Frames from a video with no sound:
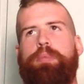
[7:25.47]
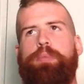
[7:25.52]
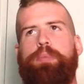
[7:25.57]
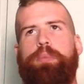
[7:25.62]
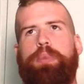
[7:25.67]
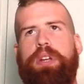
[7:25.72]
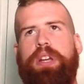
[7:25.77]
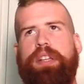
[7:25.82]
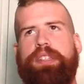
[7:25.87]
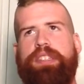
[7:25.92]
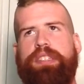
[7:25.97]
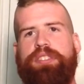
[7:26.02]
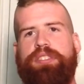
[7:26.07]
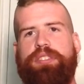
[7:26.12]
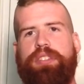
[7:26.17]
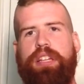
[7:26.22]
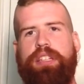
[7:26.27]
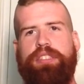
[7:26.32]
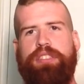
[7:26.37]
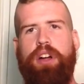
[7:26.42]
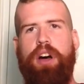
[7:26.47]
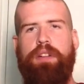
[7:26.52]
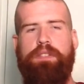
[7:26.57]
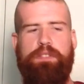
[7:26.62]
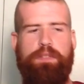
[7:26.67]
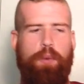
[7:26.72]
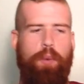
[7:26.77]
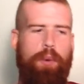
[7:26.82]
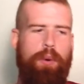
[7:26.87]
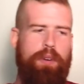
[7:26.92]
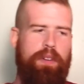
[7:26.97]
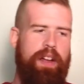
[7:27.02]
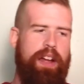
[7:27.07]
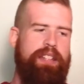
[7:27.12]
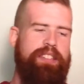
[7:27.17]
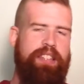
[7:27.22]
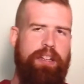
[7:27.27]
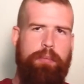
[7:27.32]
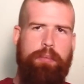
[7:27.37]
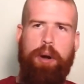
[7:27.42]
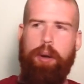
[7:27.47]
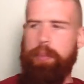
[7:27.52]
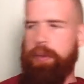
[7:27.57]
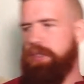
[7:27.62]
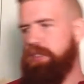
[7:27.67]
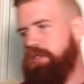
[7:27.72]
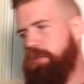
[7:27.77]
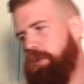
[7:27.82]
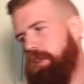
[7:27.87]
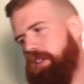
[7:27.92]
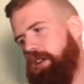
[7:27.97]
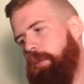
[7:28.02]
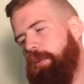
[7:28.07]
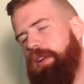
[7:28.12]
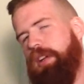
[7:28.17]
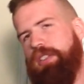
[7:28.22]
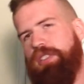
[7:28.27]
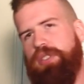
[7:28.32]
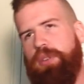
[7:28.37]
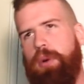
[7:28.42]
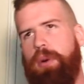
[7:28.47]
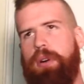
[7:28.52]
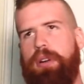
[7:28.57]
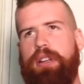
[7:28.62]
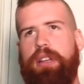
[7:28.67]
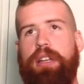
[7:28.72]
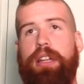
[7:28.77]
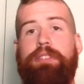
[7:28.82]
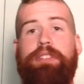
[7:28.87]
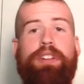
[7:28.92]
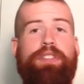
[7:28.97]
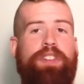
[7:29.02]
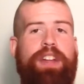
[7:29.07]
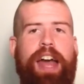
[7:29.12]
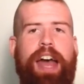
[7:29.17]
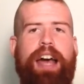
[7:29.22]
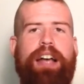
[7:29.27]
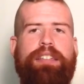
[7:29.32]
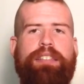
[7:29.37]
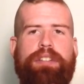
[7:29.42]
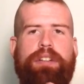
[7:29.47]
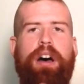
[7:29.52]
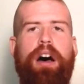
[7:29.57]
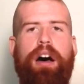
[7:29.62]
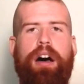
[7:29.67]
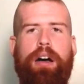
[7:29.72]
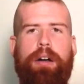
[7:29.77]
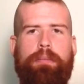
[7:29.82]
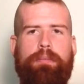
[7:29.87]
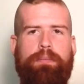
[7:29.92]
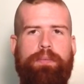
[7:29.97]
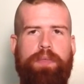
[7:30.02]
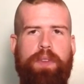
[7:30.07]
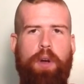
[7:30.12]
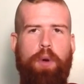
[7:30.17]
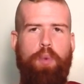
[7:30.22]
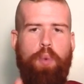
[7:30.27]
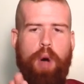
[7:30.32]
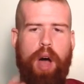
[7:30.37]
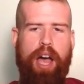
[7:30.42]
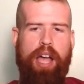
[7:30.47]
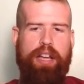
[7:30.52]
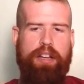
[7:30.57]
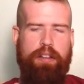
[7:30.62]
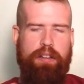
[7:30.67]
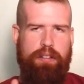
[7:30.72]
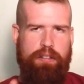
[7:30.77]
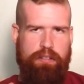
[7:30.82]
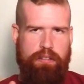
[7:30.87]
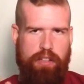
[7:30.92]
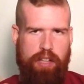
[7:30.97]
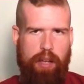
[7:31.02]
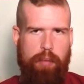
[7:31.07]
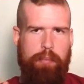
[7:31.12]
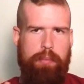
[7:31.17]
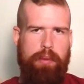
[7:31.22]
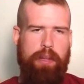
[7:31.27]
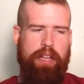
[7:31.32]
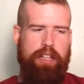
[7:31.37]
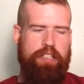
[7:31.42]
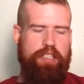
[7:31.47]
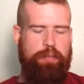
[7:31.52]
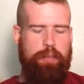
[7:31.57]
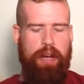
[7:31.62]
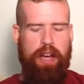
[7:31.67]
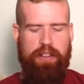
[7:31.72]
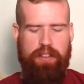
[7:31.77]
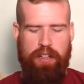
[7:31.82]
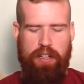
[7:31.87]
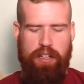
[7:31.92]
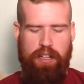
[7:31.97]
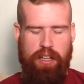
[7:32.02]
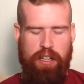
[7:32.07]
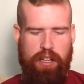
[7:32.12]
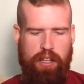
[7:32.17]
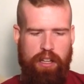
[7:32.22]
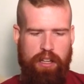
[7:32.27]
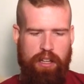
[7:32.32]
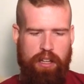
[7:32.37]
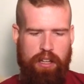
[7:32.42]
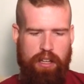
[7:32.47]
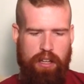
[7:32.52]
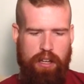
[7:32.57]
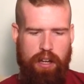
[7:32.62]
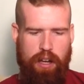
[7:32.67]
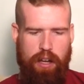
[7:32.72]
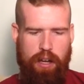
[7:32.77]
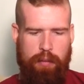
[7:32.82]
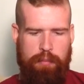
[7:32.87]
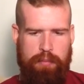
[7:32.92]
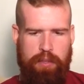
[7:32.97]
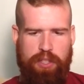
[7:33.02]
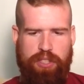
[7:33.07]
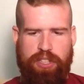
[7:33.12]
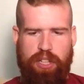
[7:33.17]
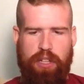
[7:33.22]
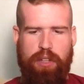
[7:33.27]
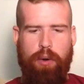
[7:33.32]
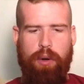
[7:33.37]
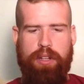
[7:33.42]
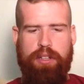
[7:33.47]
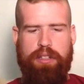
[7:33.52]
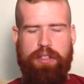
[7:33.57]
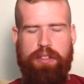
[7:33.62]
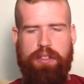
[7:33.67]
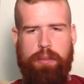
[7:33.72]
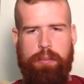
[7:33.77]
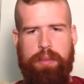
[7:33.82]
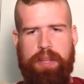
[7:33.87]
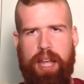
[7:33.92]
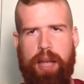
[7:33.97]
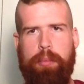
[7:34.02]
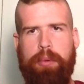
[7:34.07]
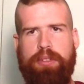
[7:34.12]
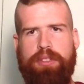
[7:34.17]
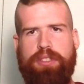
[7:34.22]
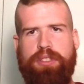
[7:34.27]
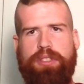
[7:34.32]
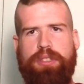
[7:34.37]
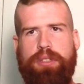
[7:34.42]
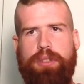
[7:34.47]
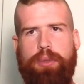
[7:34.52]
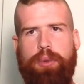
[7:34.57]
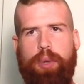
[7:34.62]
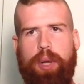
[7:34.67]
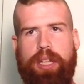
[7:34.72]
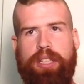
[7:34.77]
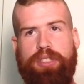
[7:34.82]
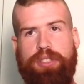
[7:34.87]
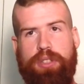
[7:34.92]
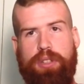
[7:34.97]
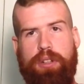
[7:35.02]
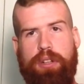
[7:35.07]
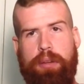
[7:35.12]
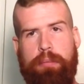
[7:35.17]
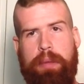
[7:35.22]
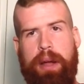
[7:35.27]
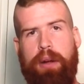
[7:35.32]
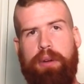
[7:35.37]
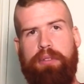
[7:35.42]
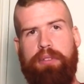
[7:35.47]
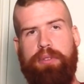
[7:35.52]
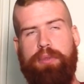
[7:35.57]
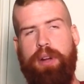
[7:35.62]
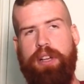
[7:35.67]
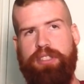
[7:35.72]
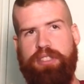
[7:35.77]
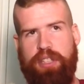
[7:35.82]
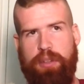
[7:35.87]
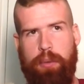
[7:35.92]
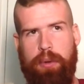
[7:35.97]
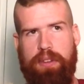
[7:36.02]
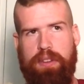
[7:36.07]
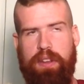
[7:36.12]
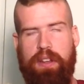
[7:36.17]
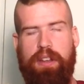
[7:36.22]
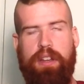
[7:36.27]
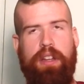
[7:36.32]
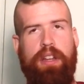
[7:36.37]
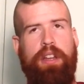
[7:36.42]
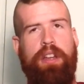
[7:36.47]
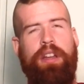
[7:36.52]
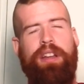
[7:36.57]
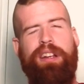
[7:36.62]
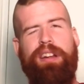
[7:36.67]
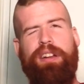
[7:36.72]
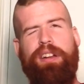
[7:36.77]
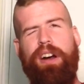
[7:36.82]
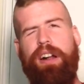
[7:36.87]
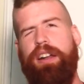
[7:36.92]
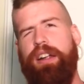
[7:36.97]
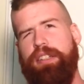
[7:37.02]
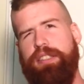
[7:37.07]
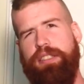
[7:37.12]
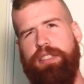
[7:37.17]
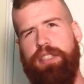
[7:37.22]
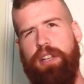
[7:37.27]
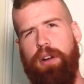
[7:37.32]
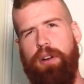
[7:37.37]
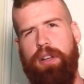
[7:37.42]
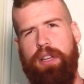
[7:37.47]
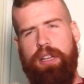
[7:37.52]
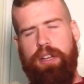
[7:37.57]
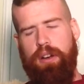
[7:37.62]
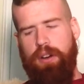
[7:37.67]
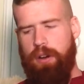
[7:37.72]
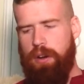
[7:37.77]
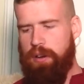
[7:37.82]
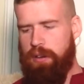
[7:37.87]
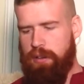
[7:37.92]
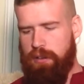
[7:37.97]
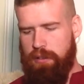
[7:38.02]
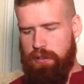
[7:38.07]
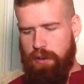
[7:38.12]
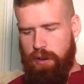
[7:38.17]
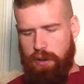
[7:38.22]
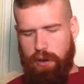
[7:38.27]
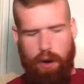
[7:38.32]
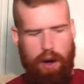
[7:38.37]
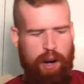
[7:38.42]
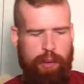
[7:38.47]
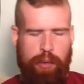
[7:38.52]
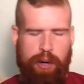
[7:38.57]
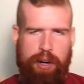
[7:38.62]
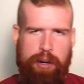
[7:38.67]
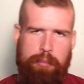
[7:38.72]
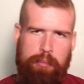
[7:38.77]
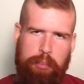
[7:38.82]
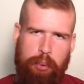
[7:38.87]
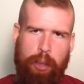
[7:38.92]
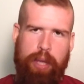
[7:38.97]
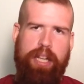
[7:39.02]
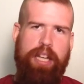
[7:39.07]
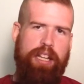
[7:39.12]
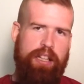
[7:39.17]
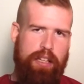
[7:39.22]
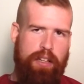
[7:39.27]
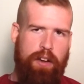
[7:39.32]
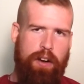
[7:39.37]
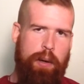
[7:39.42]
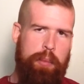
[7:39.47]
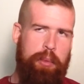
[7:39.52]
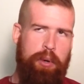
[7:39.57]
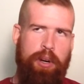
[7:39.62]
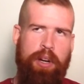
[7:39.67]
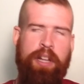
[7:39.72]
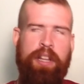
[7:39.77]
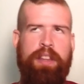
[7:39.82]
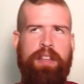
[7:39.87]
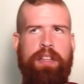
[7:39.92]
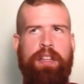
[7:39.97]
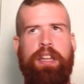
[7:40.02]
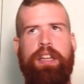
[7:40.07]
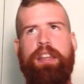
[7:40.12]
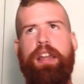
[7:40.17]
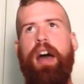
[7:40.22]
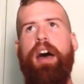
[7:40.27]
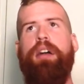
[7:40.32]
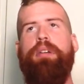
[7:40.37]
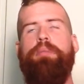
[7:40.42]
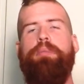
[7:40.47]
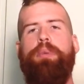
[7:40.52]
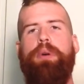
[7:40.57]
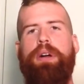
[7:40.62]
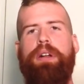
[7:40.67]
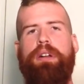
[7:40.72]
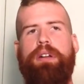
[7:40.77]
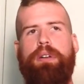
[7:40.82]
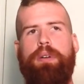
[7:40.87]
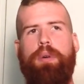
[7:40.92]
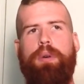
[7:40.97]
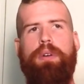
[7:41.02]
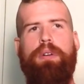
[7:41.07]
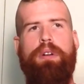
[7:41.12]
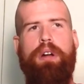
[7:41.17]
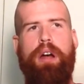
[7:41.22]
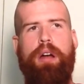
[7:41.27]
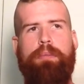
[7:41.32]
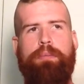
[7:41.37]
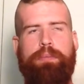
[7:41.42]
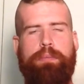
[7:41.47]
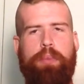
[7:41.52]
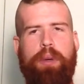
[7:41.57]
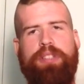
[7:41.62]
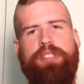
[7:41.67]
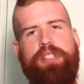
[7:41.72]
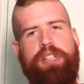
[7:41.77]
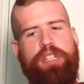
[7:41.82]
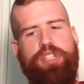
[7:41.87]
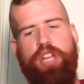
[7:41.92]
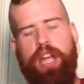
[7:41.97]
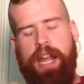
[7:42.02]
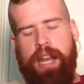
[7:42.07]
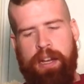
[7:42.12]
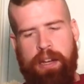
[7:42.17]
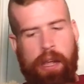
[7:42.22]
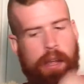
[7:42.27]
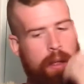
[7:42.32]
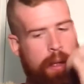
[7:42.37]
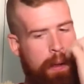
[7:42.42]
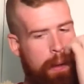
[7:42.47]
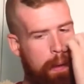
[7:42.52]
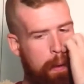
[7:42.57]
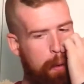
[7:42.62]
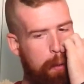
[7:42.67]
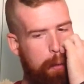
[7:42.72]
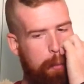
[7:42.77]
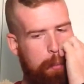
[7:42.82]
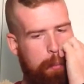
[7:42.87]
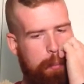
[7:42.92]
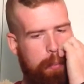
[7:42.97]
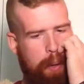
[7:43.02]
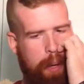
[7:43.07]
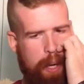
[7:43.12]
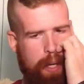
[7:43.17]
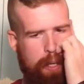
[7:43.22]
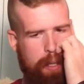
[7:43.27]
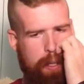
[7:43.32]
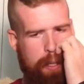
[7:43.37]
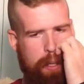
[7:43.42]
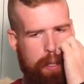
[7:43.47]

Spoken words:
because it's not for that same purpose. With a double-edged sword, even if it has a wide tip like a spada, you're still going to be able to do a certain amount of thrusting with it. Not necessarily on armor and breaking the armor or anything like that, but or busting the chain, but